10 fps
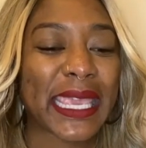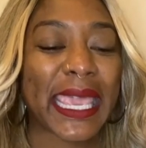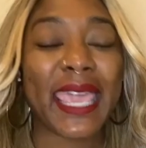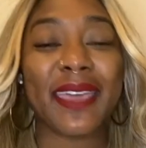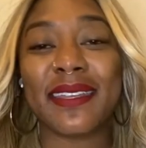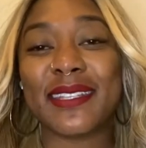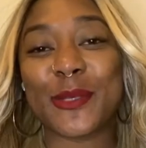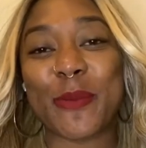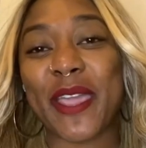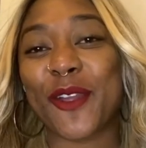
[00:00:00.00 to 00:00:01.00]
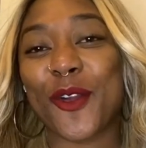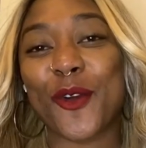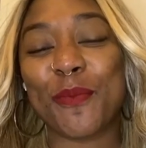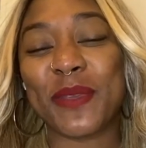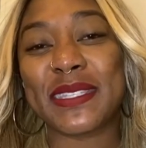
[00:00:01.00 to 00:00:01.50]
can inspire
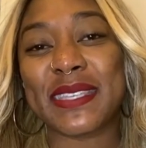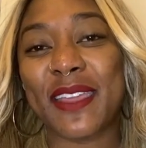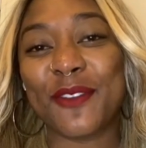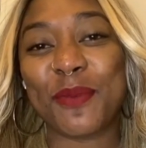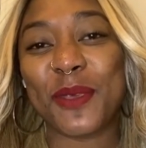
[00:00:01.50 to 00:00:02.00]
hope inside of